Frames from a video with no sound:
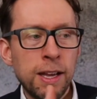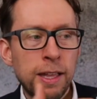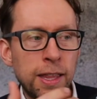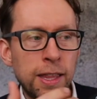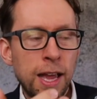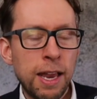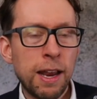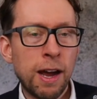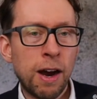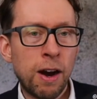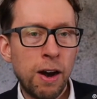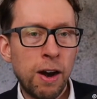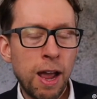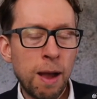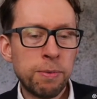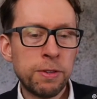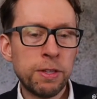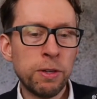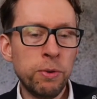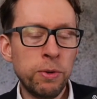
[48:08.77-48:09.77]
that are
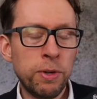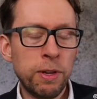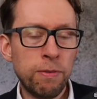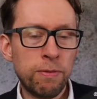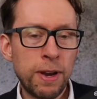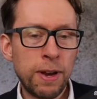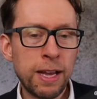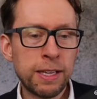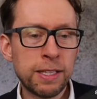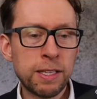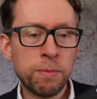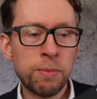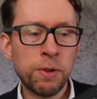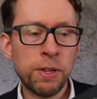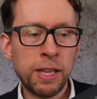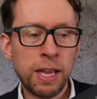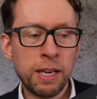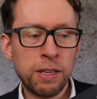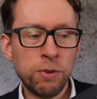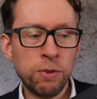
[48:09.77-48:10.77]
absolutely flexible
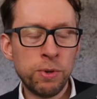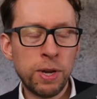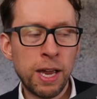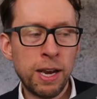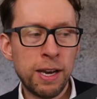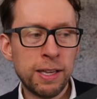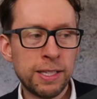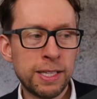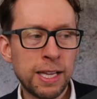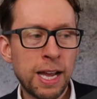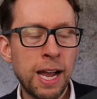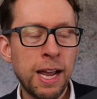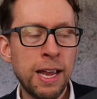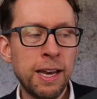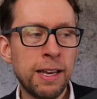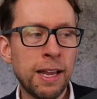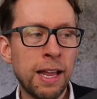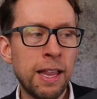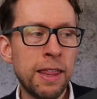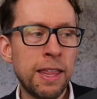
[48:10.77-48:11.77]
that you can
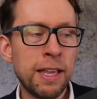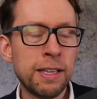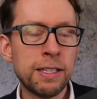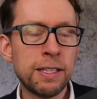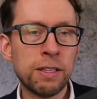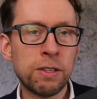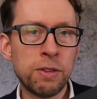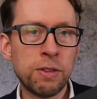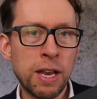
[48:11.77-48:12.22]
assign and this is